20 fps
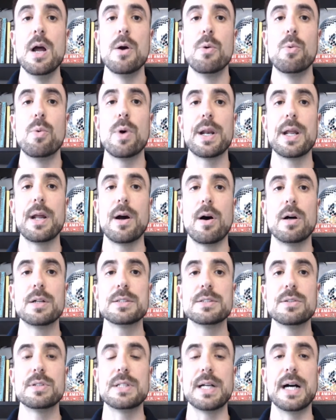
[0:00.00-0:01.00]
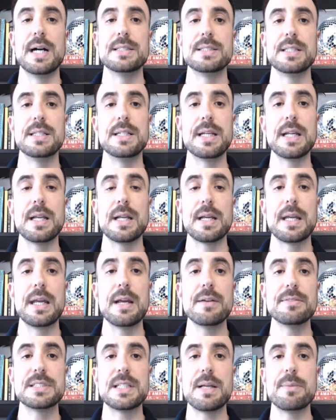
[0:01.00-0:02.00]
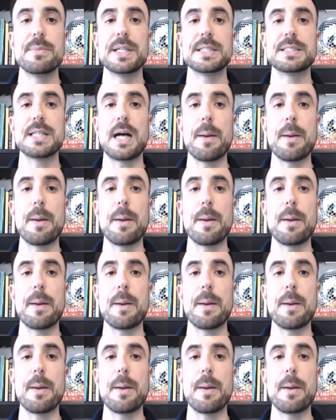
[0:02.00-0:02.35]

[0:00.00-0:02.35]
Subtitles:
What it also does, it gives them this